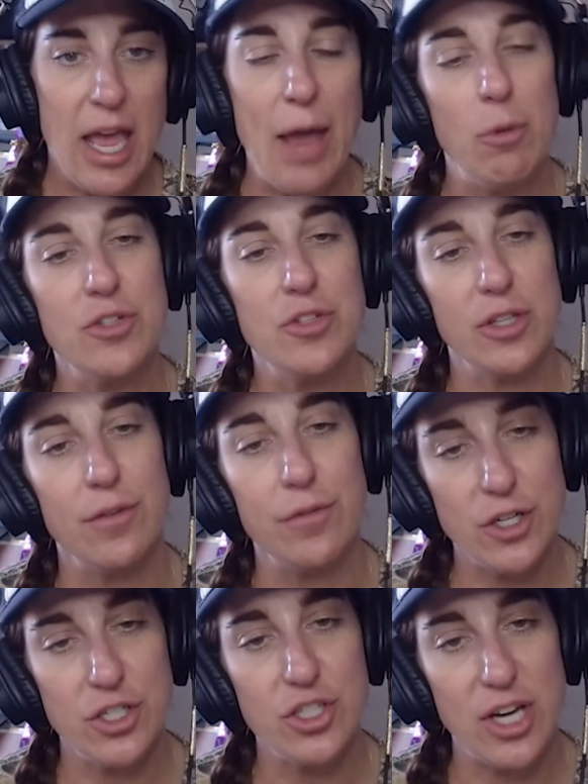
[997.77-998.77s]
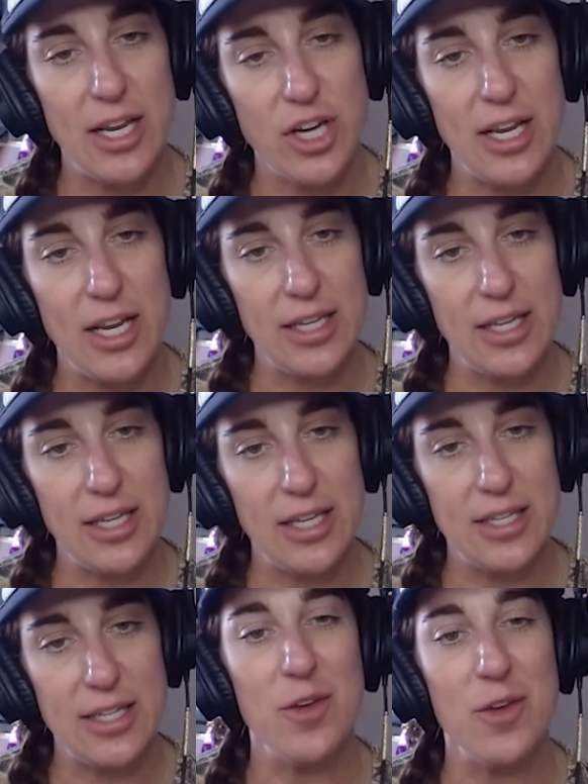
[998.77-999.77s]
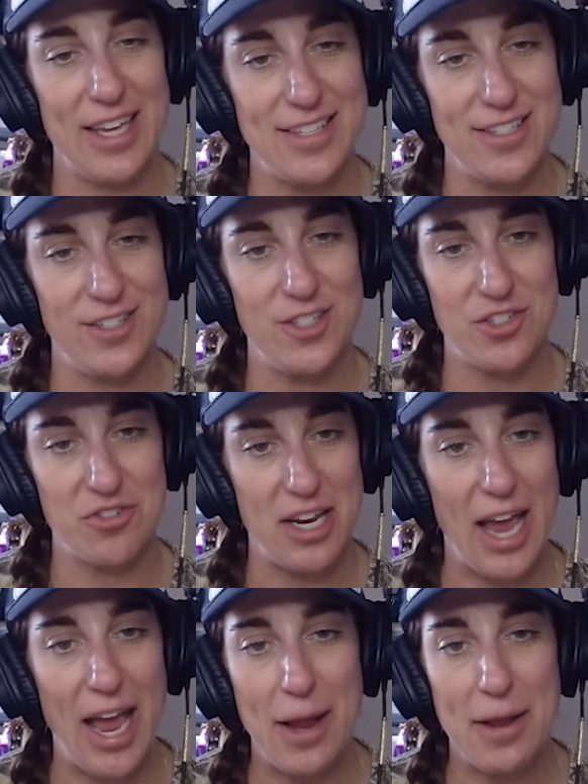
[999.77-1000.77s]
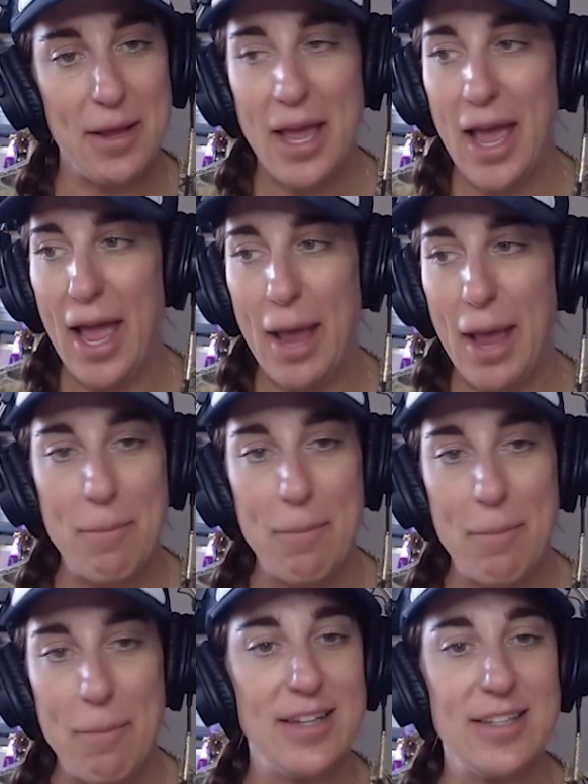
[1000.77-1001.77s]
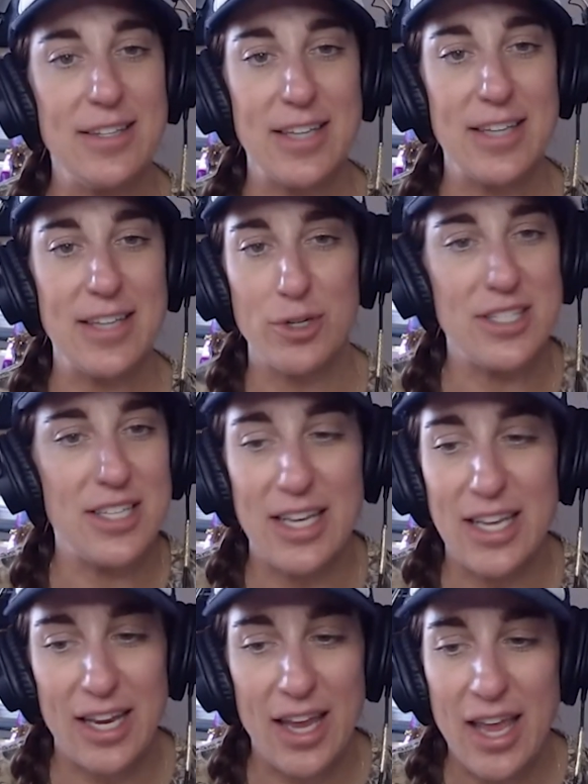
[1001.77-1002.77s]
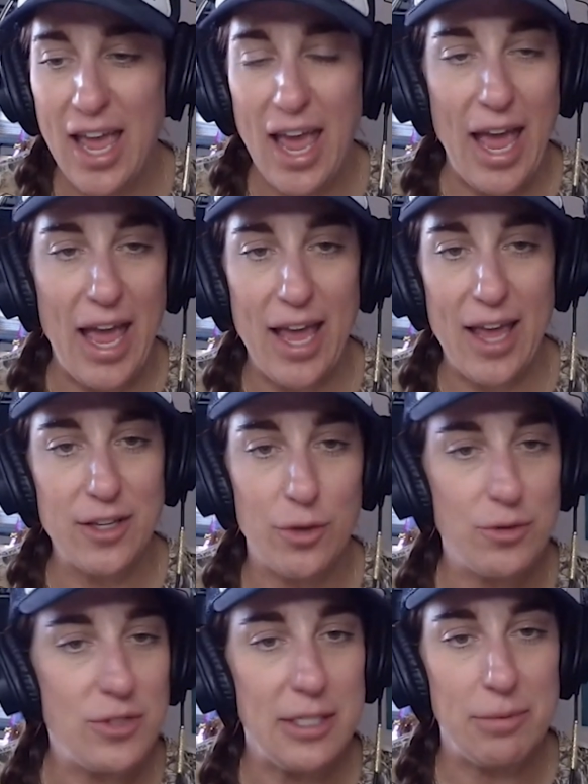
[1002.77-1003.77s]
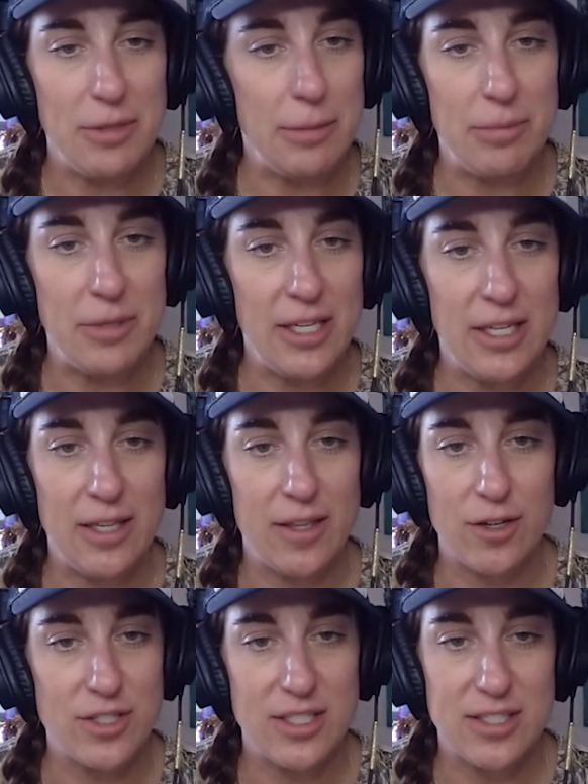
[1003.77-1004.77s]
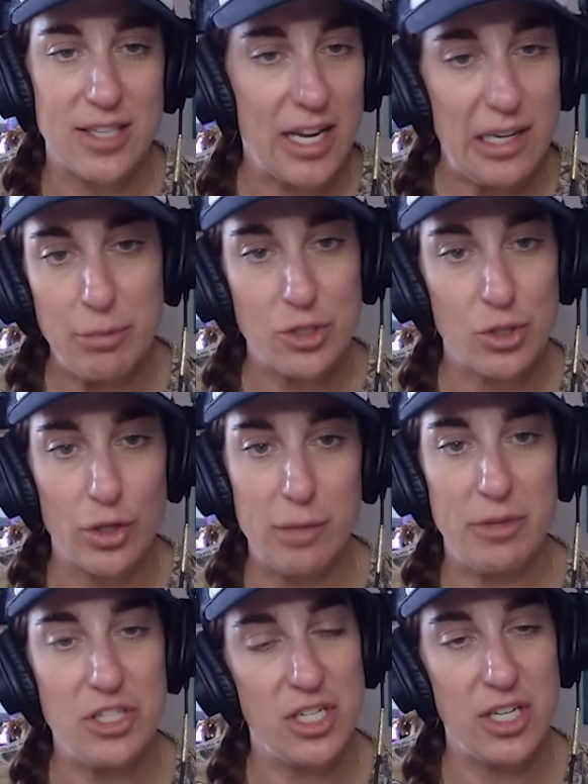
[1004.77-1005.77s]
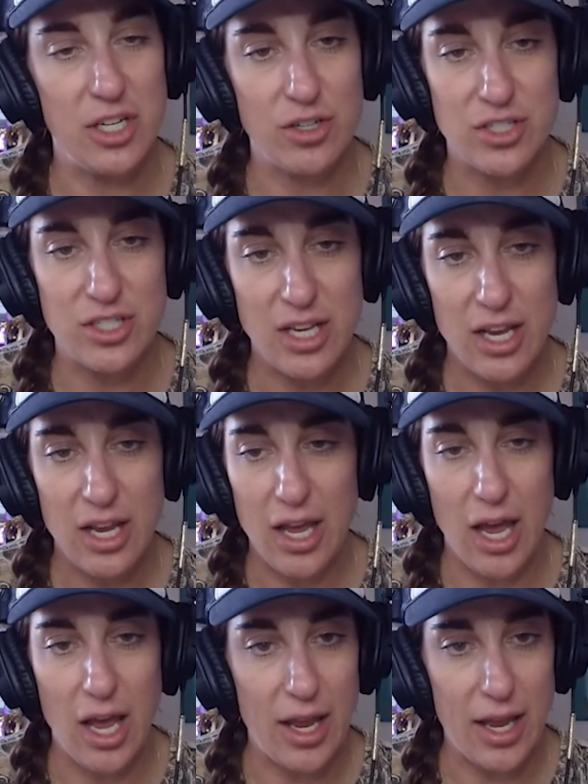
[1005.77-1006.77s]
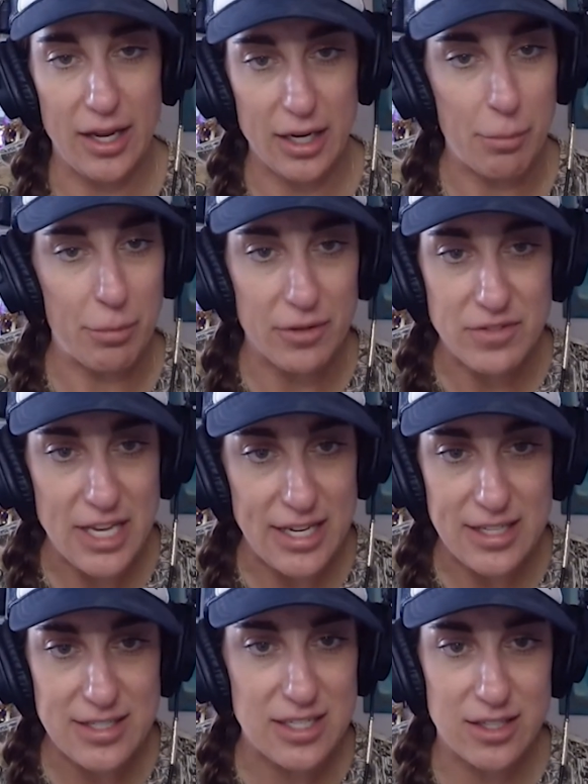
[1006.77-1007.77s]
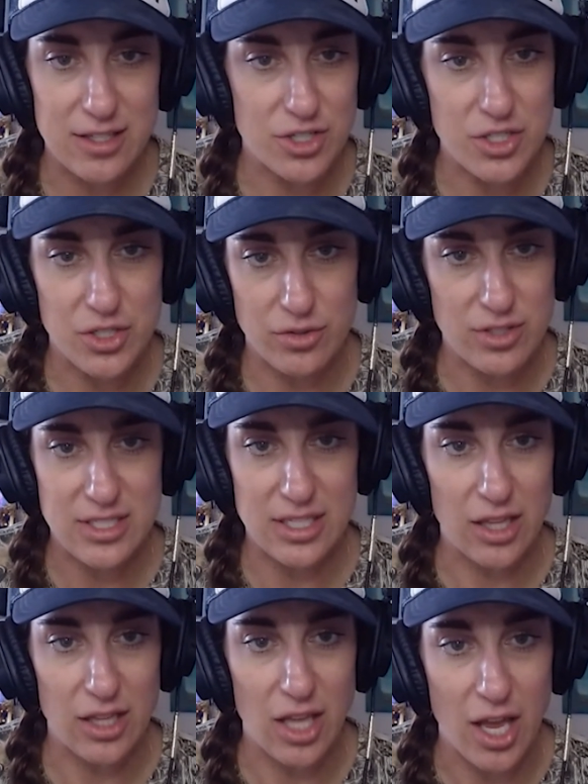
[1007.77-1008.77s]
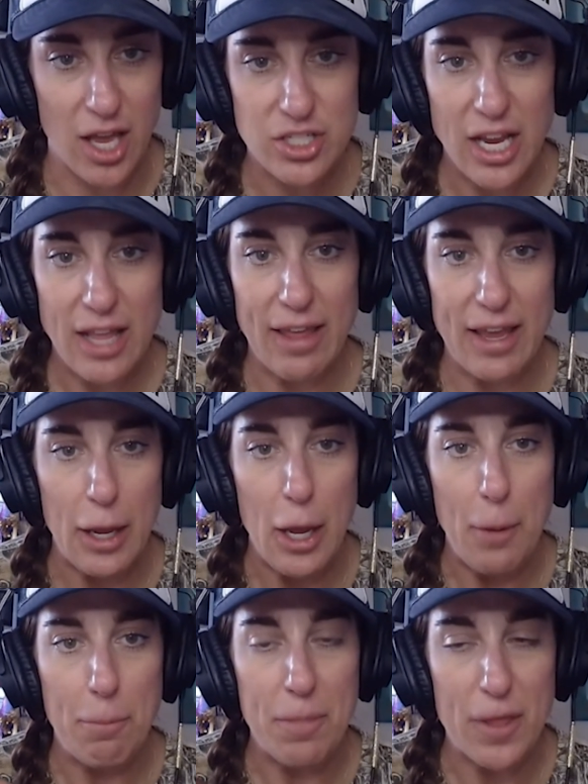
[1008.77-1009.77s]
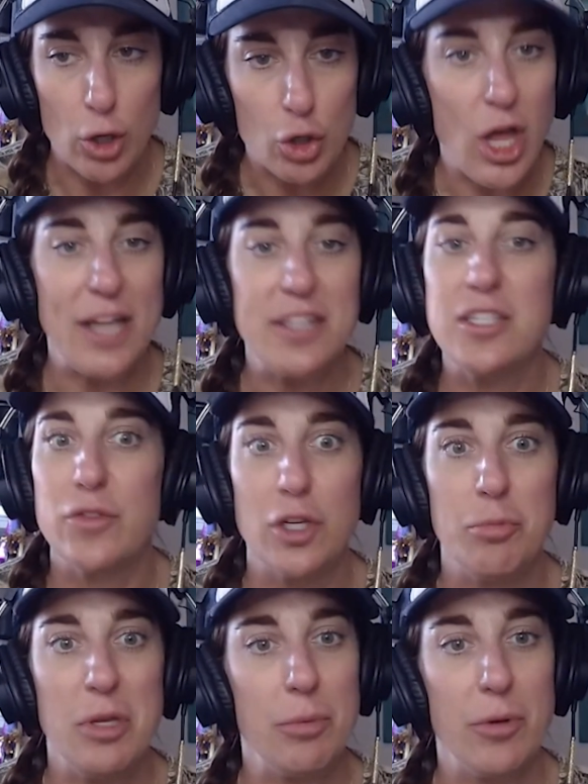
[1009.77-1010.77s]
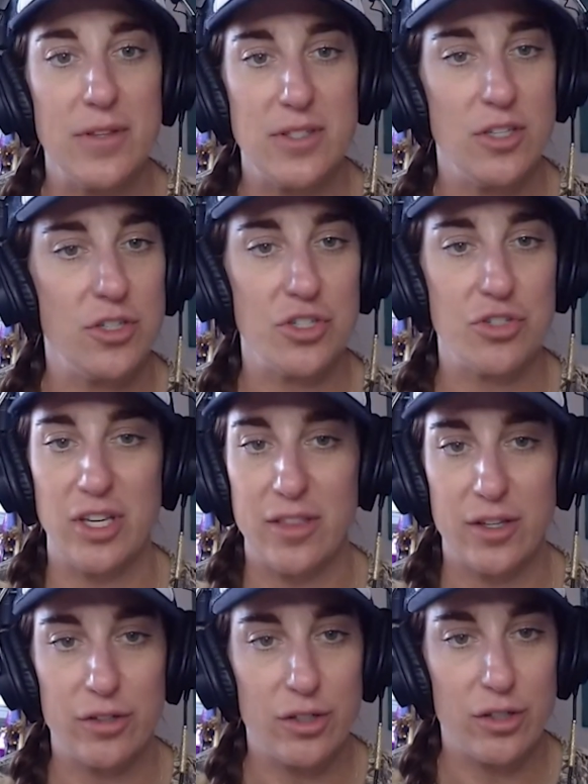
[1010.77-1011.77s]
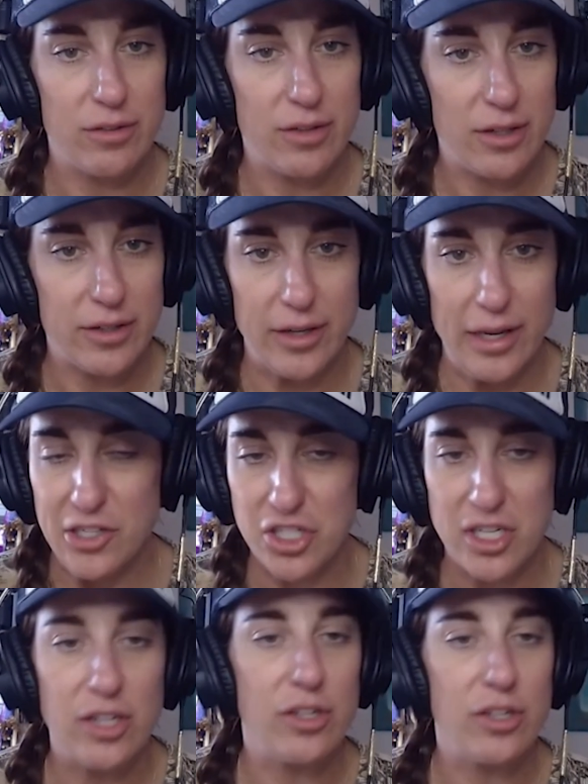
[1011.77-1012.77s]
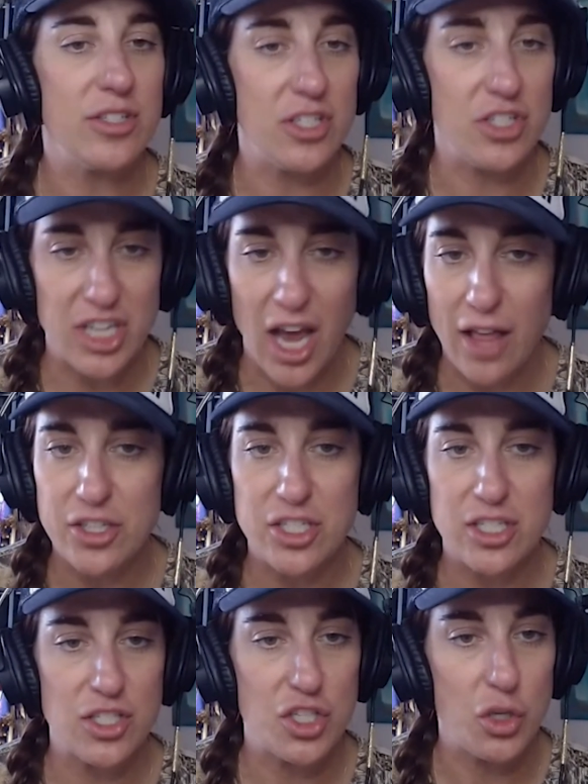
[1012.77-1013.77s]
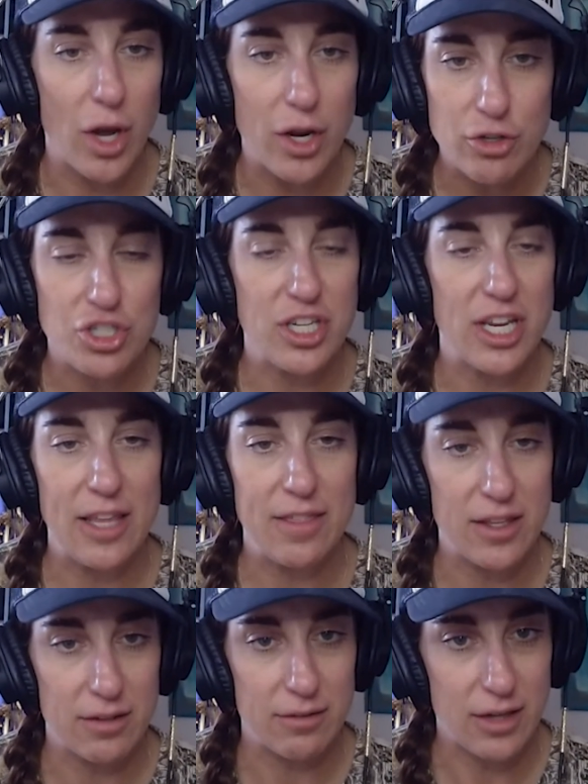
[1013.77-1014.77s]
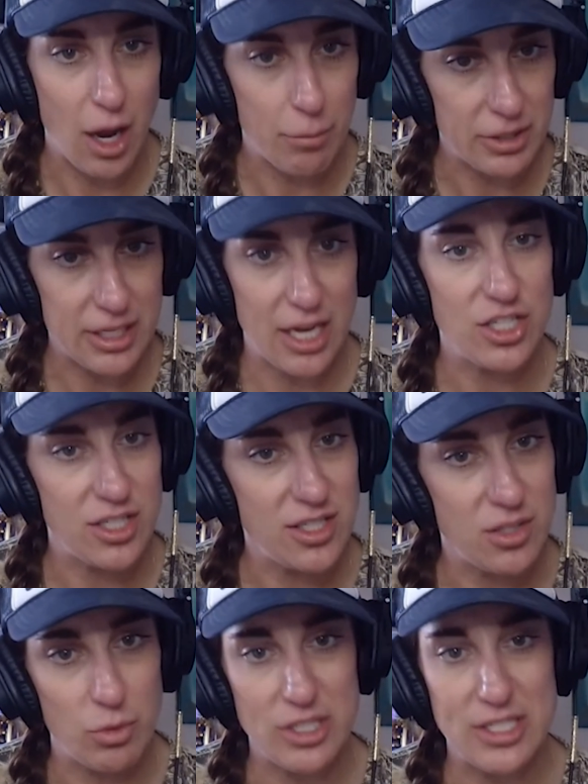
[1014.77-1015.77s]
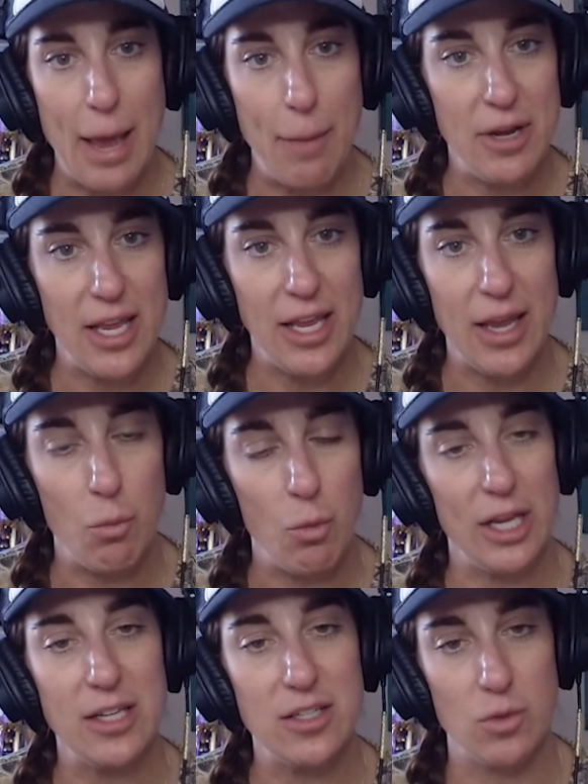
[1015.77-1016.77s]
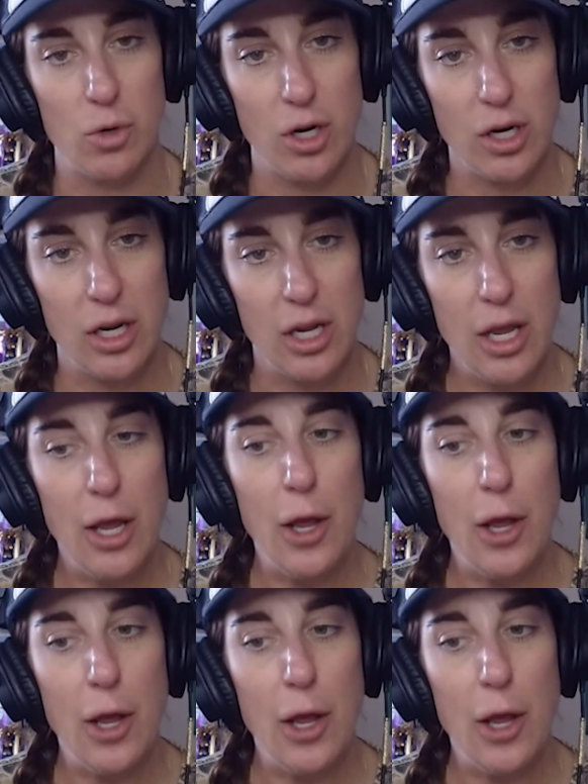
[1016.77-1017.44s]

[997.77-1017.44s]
And what's really frustrating is I'm in the oil and gas industry. I'm presenting at UTPB, their Society of Petroleum Engineers, in a couple of days to their students at lunch. Like there are lots of good people in this industry. There are engineers and geologists who understand the complications and what's happening and want to get to work.